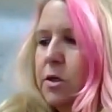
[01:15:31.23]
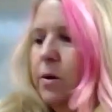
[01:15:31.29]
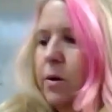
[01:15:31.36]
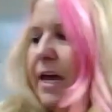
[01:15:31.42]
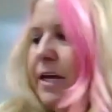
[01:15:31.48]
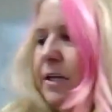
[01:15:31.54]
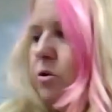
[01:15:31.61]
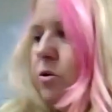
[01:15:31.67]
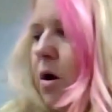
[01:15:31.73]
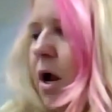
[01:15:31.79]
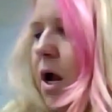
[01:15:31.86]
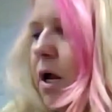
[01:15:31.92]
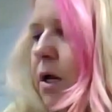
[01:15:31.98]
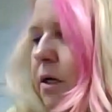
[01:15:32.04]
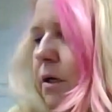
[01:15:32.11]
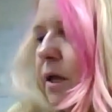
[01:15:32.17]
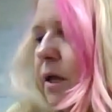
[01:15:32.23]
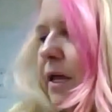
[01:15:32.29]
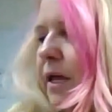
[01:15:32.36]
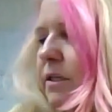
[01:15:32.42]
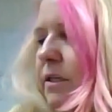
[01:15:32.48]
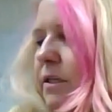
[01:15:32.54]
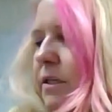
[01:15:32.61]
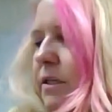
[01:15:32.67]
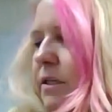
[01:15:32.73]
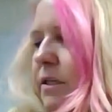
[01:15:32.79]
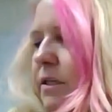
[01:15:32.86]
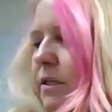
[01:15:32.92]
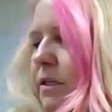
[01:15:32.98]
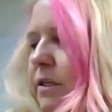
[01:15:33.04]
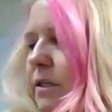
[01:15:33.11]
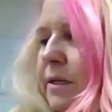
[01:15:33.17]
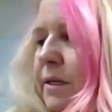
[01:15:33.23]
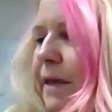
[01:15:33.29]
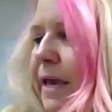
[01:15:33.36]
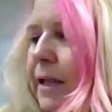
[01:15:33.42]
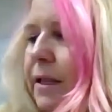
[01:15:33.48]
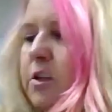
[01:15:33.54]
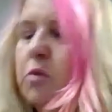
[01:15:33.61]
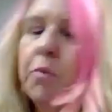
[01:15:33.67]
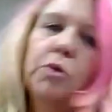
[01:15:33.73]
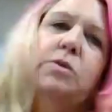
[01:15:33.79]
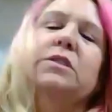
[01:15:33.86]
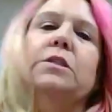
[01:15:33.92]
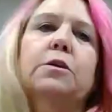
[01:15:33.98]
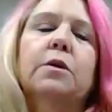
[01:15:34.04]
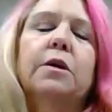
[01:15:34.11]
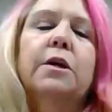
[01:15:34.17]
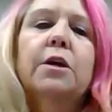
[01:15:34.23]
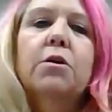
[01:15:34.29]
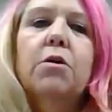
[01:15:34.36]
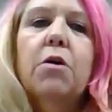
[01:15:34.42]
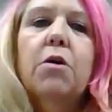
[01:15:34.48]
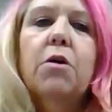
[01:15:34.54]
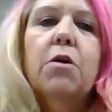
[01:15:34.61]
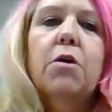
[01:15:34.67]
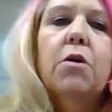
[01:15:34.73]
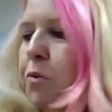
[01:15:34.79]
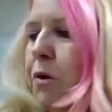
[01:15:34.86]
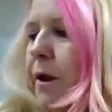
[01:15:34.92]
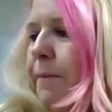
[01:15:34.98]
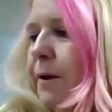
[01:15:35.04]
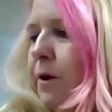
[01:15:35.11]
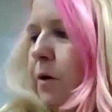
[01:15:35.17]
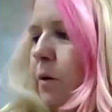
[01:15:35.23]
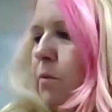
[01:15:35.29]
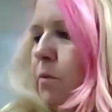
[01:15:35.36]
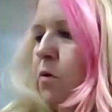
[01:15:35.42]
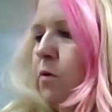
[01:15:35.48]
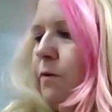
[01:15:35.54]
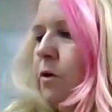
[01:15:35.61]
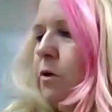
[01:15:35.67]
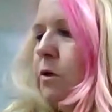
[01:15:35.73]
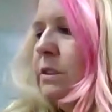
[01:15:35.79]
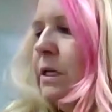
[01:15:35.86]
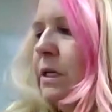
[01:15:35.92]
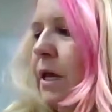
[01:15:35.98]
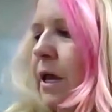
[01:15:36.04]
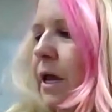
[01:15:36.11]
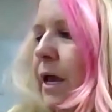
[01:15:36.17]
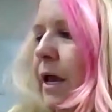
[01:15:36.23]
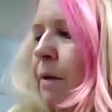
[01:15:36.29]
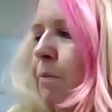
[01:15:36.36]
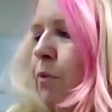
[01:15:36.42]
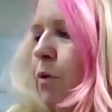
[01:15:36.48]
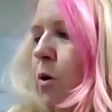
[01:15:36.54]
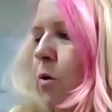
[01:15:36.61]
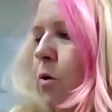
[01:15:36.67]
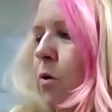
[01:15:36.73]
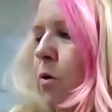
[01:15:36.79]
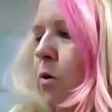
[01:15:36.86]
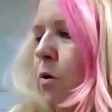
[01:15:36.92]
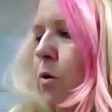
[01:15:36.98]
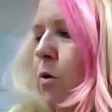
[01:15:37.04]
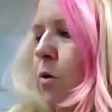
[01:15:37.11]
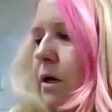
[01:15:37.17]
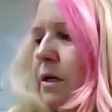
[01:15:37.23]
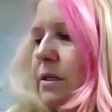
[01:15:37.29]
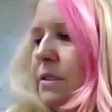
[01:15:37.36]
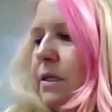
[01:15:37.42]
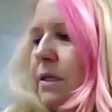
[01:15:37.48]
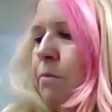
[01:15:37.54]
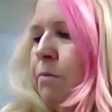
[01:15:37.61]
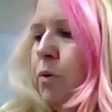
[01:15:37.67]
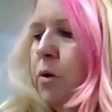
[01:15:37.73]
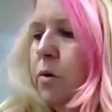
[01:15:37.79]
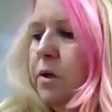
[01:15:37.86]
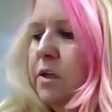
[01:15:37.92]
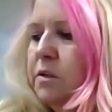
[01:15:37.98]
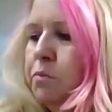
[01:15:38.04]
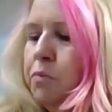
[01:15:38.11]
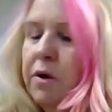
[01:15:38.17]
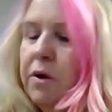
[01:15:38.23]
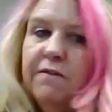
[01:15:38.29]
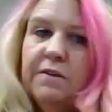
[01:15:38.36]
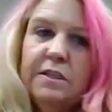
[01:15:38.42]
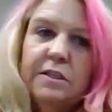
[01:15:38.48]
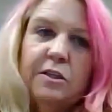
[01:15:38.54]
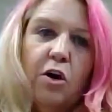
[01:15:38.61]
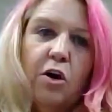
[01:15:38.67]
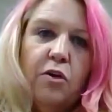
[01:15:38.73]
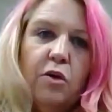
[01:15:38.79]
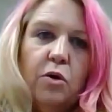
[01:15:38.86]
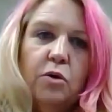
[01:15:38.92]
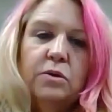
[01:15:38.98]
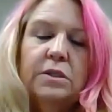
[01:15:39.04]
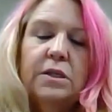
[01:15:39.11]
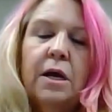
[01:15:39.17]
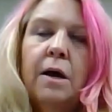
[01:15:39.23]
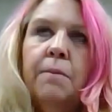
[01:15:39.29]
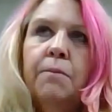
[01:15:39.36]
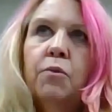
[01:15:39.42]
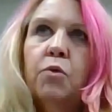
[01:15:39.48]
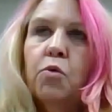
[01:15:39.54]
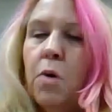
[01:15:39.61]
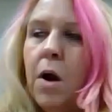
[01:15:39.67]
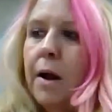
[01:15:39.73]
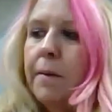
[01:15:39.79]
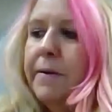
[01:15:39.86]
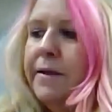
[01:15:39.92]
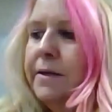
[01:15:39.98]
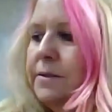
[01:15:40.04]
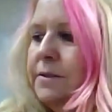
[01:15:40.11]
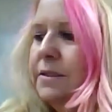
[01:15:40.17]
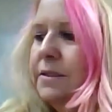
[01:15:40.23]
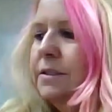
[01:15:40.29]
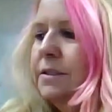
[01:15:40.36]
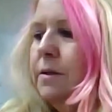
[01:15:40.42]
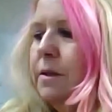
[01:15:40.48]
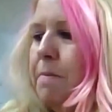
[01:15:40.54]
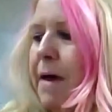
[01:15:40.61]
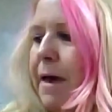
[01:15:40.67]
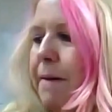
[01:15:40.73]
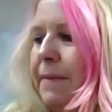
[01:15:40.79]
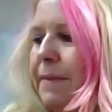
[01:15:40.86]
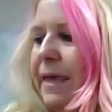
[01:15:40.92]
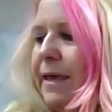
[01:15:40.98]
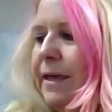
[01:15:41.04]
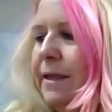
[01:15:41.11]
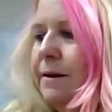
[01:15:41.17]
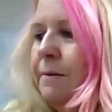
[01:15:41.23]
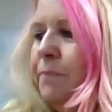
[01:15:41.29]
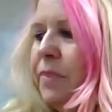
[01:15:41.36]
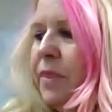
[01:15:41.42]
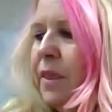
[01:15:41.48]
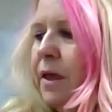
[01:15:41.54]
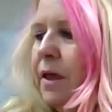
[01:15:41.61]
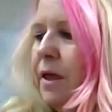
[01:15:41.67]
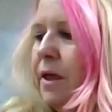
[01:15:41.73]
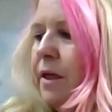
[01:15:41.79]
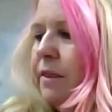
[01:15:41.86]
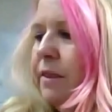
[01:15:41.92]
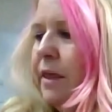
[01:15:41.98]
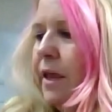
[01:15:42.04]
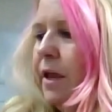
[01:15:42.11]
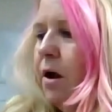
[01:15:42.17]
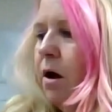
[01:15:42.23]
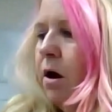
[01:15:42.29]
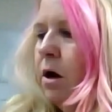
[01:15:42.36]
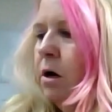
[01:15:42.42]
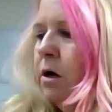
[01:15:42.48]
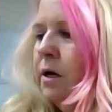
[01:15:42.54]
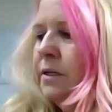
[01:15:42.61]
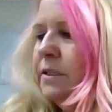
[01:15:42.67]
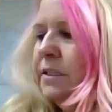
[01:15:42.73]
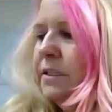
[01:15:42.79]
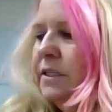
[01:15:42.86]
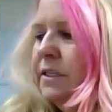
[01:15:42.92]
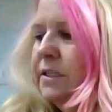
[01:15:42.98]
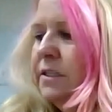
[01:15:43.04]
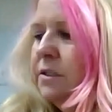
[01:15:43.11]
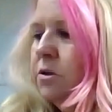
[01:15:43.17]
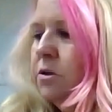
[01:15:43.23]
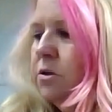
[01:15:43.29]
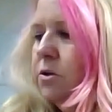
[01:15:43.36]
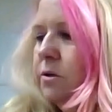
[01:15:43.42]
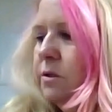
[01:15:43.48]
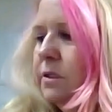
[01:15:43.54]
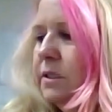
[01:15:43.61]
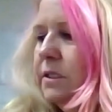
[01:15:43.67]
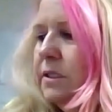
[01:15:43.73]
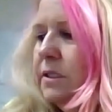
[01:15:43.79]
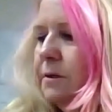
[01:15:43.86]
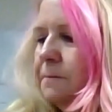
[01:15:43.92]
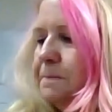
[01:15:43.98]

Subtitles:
So gastroc, soleus, and tibialis posterior are those primary movers, and peroneus longus and peroneus brevis are those robins to the Batman. They are assisters.